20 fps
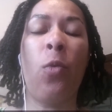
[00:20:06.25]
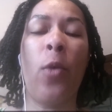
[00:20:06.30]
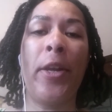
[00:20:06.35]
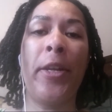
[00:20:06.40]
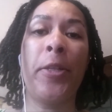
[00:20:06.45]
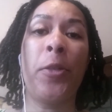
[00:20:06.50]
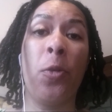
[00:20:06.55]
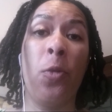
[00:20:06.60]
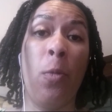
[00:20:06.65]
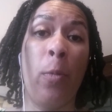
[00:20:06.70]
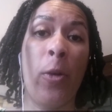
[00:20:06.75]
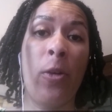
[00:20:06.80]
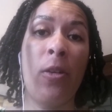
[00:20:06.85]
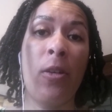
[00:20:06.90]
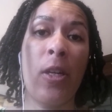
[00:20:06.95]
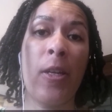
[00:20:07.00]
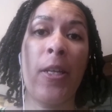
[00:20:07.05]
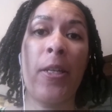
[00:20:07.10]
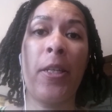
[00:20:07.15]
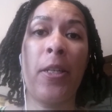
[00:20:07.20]
One is Uber,
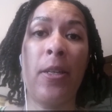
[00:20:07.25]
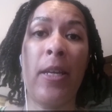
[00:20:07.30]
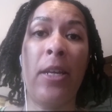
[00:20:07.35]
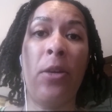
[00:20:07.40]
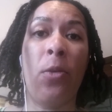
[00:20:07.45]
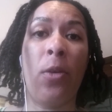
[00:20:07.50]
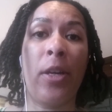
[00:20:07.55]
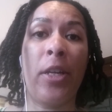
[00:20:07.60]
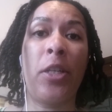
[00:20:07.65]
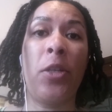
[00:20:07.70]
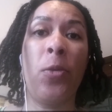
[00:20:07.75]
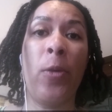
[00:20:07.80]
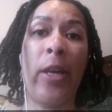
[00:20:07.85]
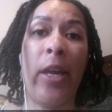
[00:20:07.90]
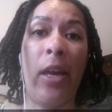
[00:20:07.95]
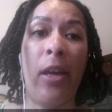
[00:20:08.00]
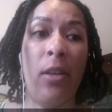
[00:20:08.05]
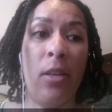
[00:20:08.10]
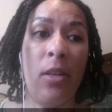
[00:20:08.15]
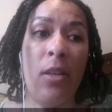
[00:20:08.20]
in order to
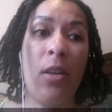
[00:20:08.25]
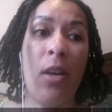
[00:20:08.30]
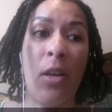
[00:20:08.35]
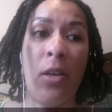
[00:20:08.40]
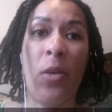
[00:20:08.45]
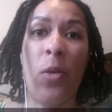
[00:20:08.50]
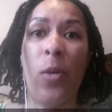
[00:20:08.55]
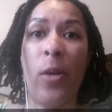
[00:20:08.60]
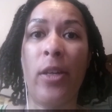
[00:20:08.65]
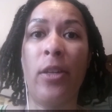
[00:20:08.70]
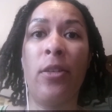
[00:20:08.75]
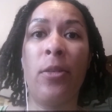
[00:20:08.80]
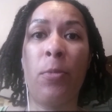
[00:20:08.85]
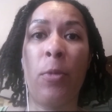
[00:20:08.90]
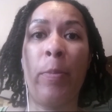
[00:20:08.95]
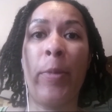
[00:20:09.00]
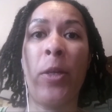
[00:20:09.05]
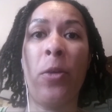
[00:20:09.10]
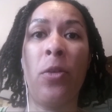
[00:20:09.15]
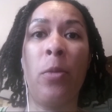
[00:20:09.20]
get a good,
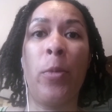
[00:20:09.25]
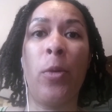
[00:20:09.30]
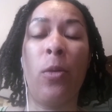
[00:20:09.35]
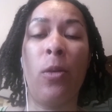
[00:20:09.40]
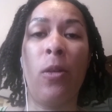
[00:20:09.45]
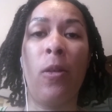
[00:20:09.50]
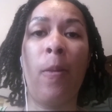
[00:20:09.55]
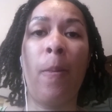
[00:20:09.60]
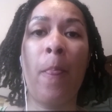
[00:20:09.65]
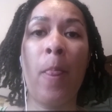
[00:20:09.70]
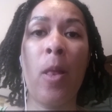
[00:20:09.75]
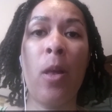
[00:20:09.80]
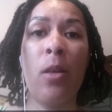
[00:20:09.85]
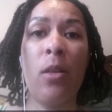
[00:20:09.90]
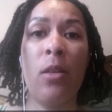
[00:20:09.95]
reputable